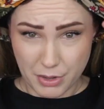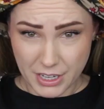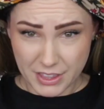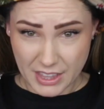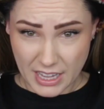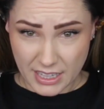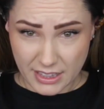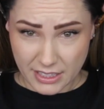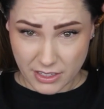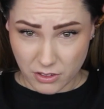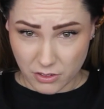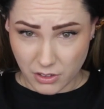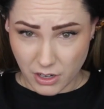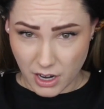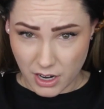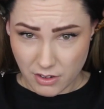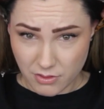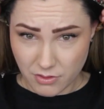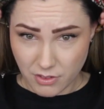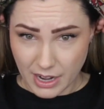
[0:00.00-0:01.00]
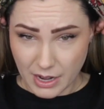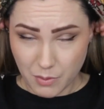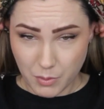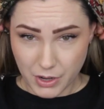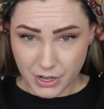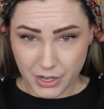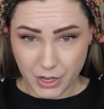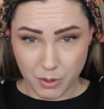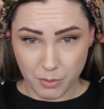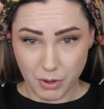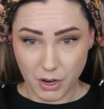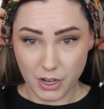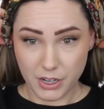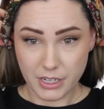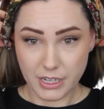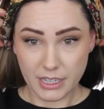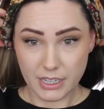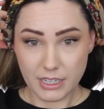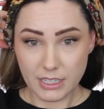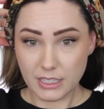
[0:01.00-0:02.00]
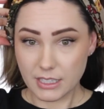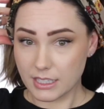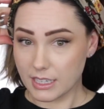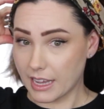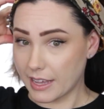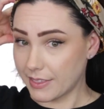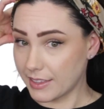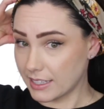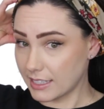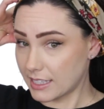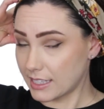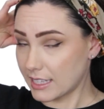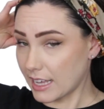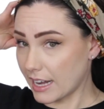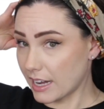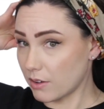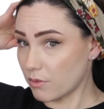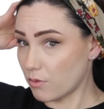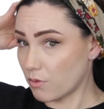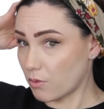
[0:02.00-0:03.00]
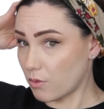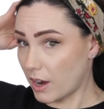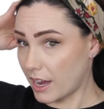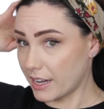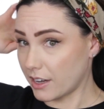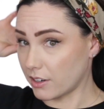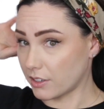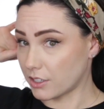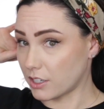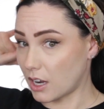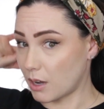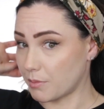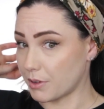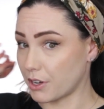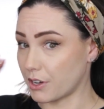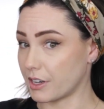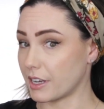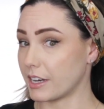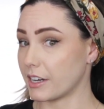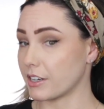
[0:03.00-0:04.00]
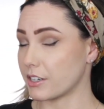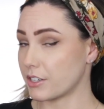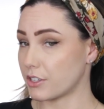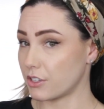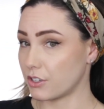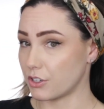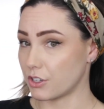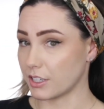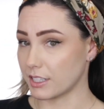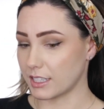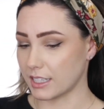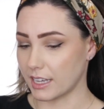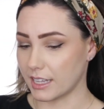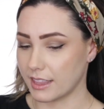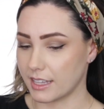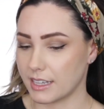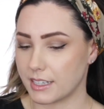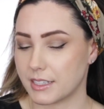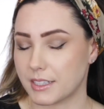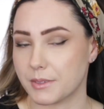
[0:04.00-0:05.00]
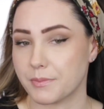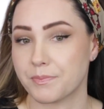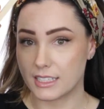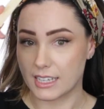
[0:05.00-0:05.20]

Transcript: Put that little knot right where your part is and then set it right on top of your ears, just like this.